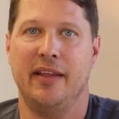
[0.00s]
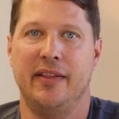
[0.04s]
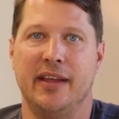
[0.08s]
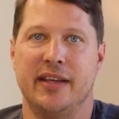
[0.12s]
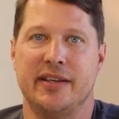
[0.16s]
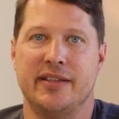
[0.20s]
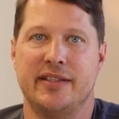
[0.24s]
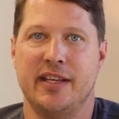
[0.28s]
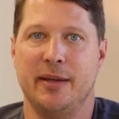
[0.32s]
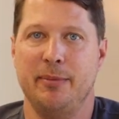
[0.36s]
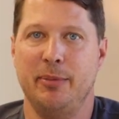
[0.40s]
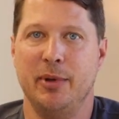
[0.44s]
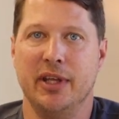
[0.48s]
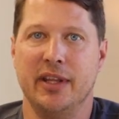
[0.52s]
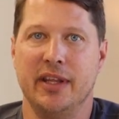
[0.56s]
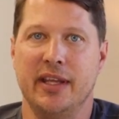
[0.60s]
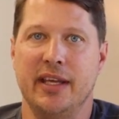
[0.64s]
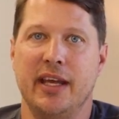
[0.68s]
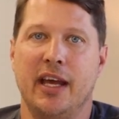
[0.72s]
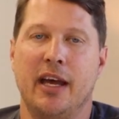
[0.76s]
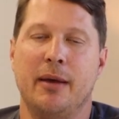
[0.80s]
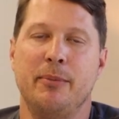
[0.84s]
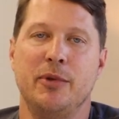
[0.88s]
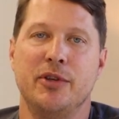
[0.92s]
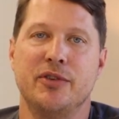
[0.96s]
that
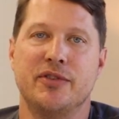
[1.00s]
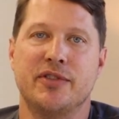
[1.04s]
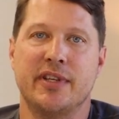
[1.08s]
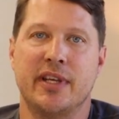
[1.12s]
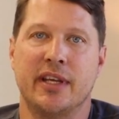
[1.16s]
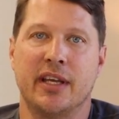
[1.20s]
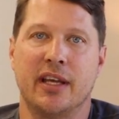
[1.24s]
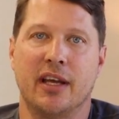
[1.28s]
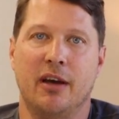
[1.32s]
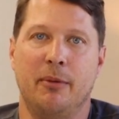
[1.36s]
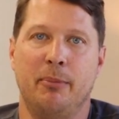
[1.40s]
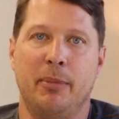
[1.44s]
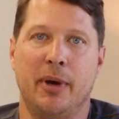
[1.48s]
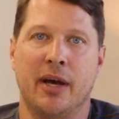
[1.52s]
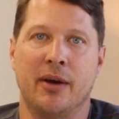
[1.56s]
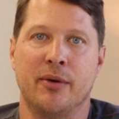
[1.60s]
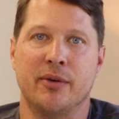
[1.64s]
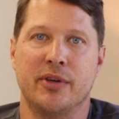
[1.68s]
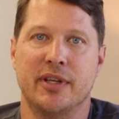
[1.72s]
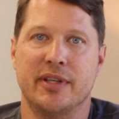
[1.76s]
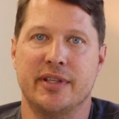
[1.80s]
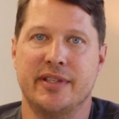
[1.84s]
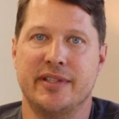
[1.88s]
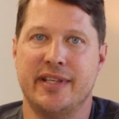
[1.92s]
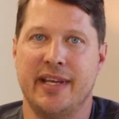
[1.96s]
typically I'm using
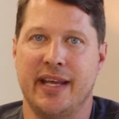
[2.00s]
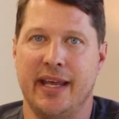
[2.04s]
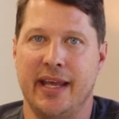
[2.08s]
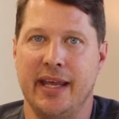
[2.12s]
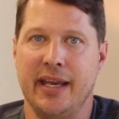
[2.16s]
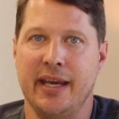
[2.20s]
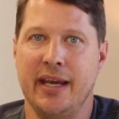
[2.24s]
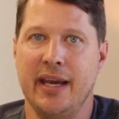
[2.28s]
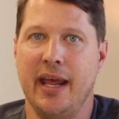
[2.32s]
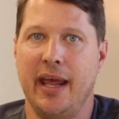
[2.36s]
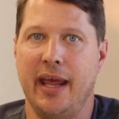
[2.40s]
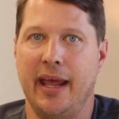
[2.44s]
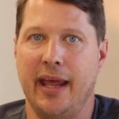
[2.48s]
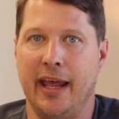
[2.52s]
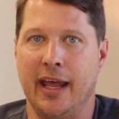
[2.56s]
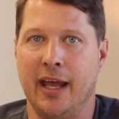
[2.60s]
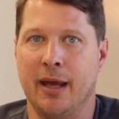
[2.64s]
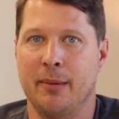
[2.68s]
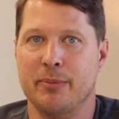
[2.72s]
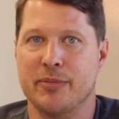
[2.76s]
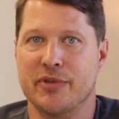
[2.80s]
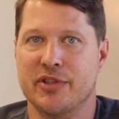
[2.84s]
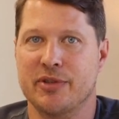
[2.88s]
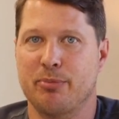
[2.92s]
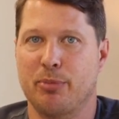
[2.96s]
about 10
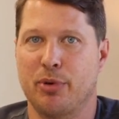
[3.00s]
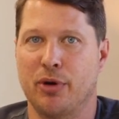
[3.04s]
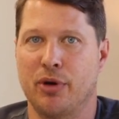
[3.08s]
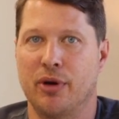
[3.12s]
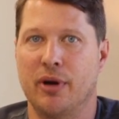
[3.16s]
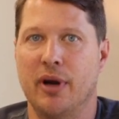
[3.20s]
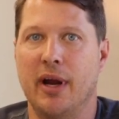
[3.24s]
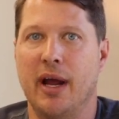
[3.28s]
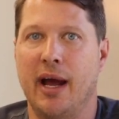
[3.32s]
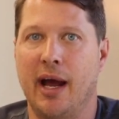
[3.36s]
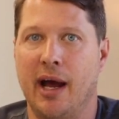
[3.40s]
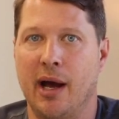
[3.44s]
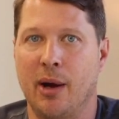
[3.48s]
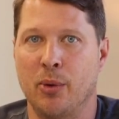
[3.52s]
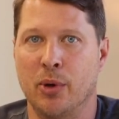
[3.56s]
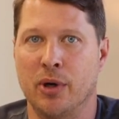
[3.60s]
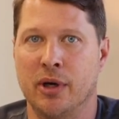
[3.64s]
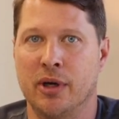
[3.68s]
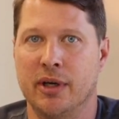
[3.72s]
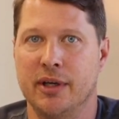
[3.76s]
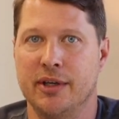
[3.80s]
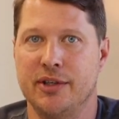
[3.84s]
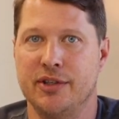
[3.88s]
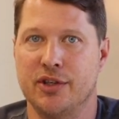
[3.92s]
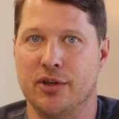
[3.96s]
amps per
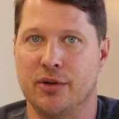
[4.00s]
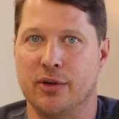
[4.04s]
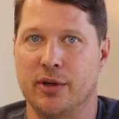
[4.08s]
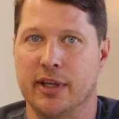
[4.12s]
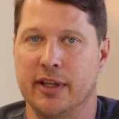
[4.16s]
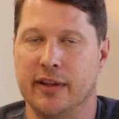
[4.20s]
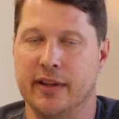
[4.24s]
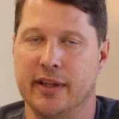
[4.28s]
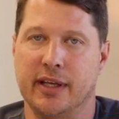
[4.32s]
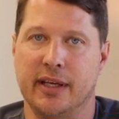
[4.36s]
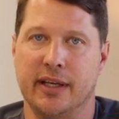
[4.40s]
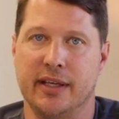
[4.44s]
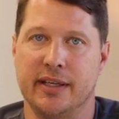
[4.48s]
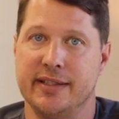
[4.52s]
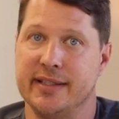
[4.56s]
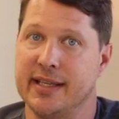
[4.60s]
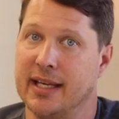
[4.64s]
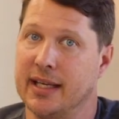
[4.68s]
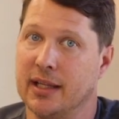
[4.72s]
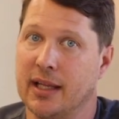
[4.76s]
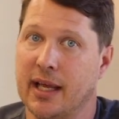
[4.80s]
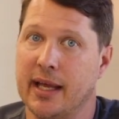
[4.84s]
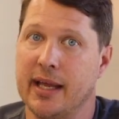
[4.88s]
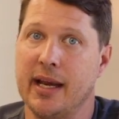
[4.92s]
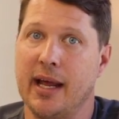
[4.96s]
hour during the
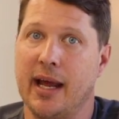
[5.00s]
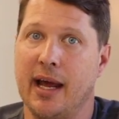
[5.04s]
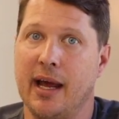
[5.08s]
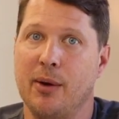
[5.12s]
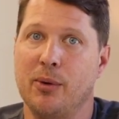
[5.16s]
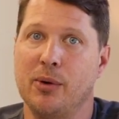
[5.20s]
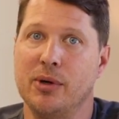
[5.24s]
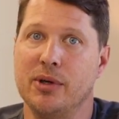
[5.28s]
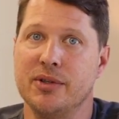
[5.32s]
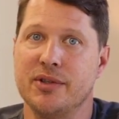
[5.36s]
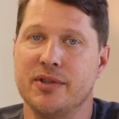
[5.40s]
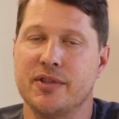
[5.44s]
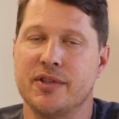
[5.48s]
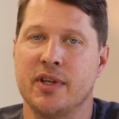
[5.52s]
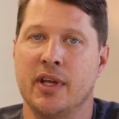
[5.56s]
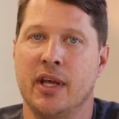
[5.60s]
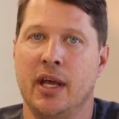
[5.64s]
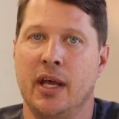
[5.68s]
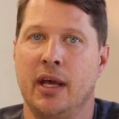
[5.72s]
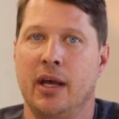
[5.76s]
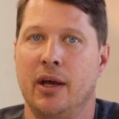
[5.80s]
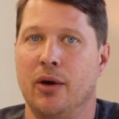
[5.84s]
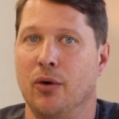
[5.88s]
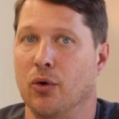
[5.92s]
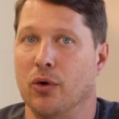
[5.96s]
daylight hours
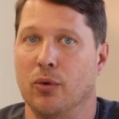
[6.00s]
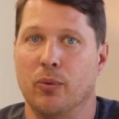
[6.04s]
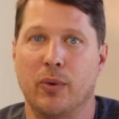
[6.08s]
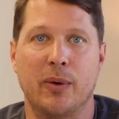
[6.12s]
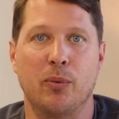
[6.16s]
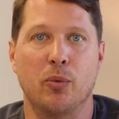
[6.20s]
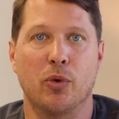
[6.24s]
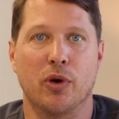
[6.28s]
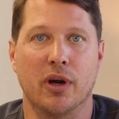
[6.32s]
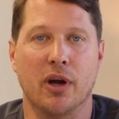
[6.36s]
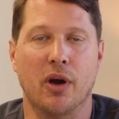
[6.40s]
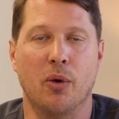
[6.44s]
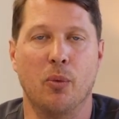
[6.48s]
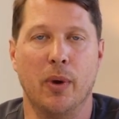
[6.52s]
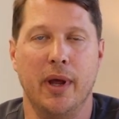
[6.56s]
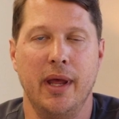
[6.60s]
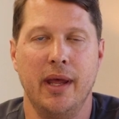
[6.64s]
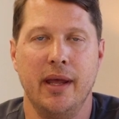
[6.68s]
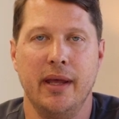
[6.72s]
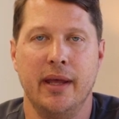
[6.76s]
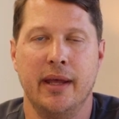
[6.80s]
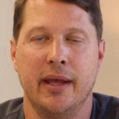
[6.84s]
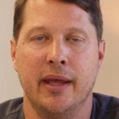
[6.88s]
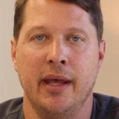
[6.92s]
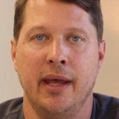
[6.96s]
or when we're
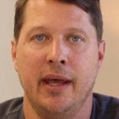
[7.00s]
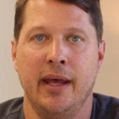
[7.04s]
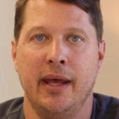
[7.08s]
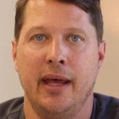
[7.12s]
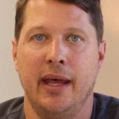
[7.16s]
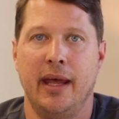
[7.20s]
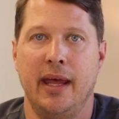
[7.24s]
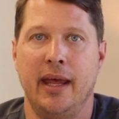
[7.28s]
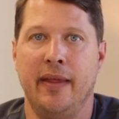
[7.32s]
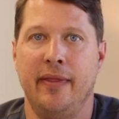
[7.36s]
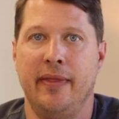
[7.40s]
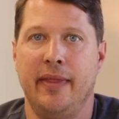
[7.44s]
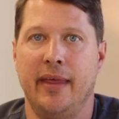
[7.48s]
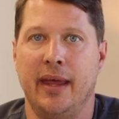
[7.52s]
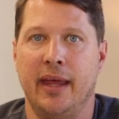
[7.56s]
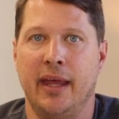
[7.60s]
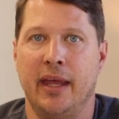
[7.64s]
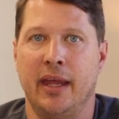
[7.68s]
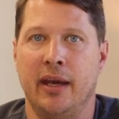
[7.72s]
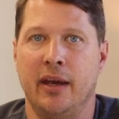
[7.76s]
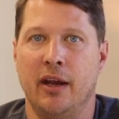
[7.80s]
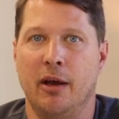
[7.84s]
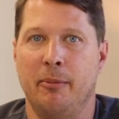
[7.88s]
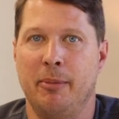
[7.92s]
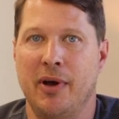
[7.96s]
awake, and
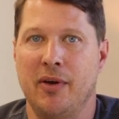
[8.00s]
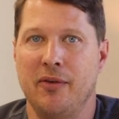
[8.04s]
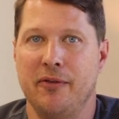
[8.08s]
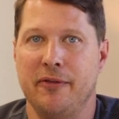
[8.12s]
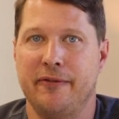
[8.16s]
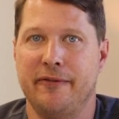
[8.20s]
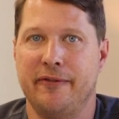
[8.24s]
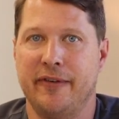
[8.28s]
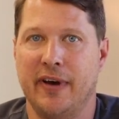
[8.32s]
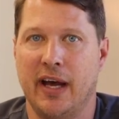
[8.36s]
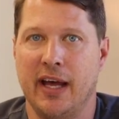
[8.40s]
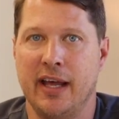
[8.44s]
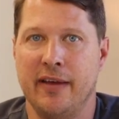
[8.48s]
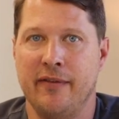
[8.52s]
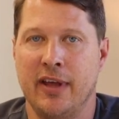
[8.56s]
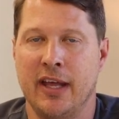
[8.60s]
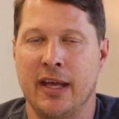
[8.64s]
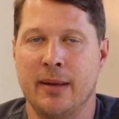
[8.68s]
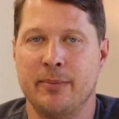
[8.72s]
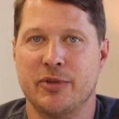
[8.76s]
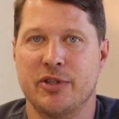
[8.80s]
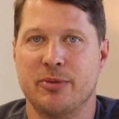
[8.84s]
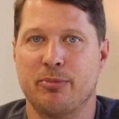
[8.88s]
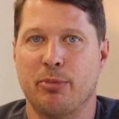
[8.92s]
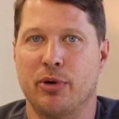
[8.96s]
then about 5
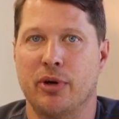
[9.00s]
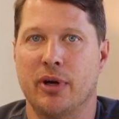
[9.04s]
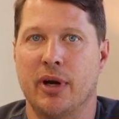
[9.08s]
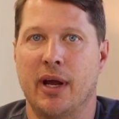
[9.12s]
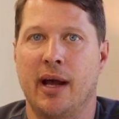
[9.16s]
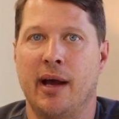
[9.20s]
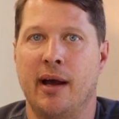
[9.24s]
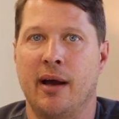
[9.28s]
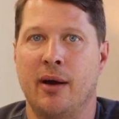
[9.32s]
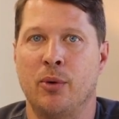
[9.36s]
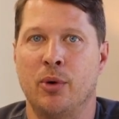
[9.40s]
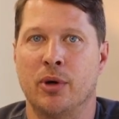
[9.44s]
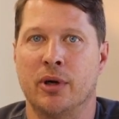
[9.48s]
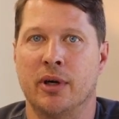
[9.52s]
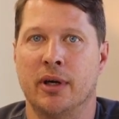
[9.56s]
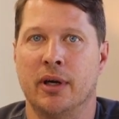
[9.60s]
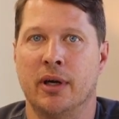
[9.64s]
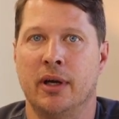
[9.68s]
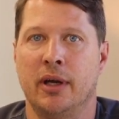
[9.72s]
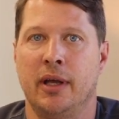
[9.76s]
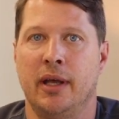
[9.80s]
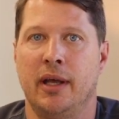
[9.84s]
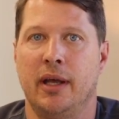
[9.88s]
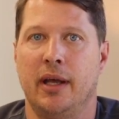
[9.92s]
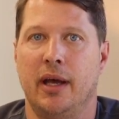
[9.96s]
amps per
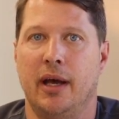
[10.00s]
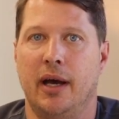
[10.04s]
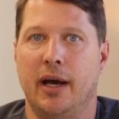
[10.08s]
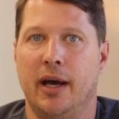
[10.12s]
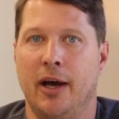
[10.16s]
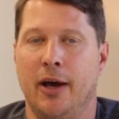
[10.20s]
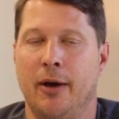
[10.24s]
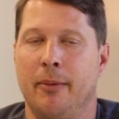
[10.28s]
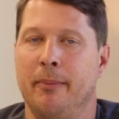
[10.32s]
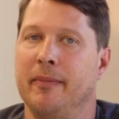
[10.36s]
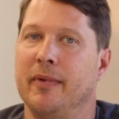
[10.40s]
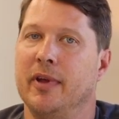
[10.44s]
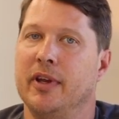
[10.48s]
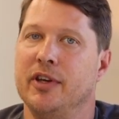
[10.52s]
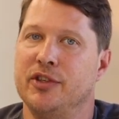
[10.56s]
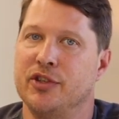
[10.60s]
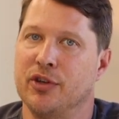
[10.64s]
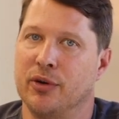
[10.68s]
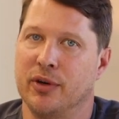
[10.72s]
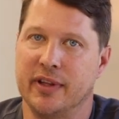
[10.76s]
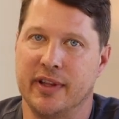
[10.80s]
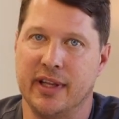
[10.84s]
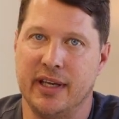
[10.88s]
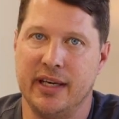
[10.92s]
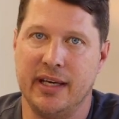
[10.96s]
hour um,
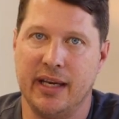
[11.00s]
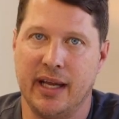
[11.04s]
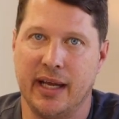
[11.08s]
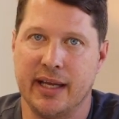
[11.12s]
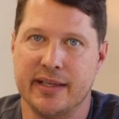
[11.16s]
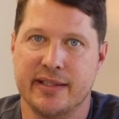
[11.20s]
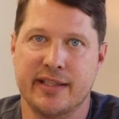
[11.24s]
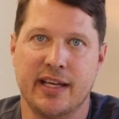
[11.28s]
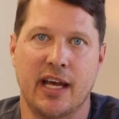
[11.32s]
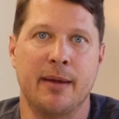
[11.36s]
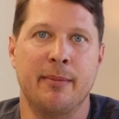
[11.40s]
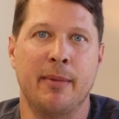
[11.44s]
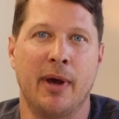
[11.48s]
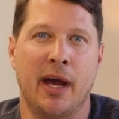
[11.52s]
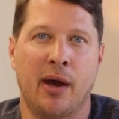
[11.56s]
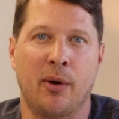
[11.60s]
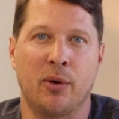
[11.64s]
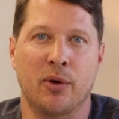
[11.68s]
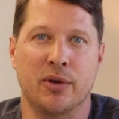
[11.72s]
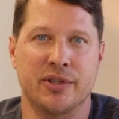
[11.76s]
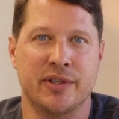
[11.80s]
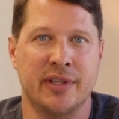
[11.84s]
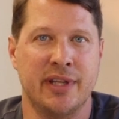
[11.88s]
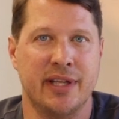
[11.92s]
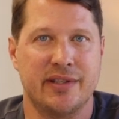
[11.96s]
during the nighttime hours.